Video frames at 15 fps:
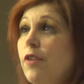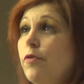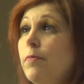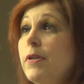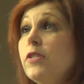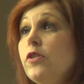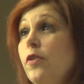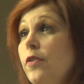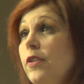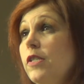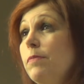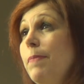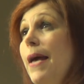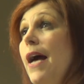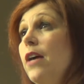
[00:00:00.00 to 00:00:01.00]
government so that
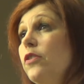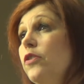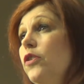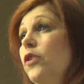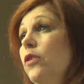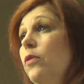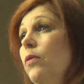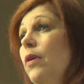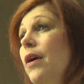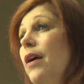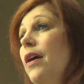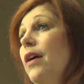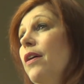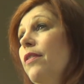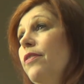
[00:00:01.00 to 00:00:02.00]
it's back to
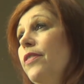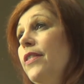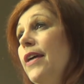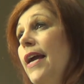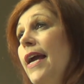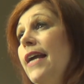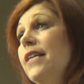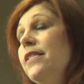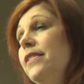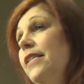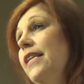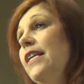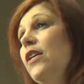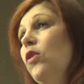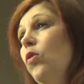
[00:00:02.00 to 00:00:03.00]
the 18
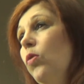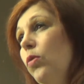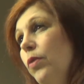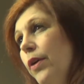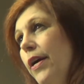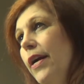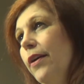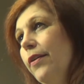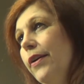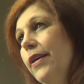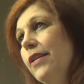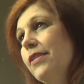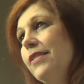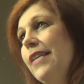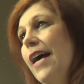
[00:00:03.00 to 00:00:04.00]
core
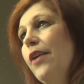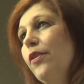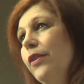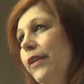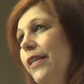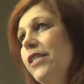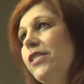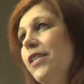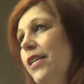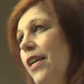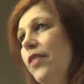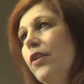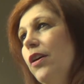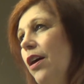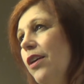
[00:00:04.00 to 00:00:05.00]
areas that are listed
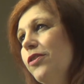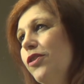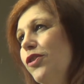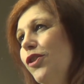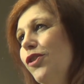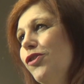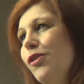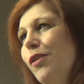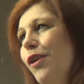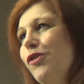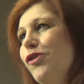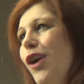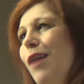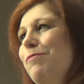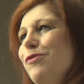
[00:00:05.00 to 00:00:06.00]
in the Constitution. Our
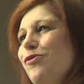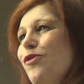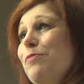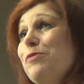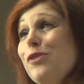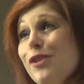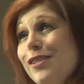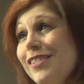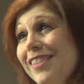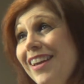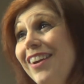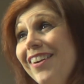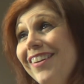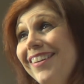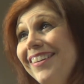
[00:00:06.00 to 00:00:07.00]
job description is
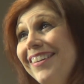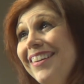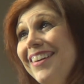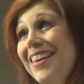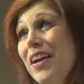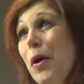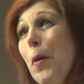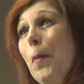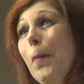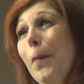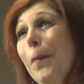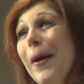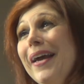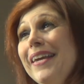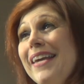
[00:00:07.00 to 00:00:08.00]
there.
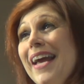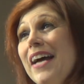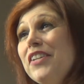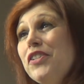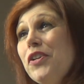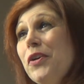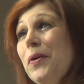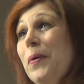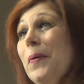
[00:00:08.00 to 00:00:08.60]
But yet,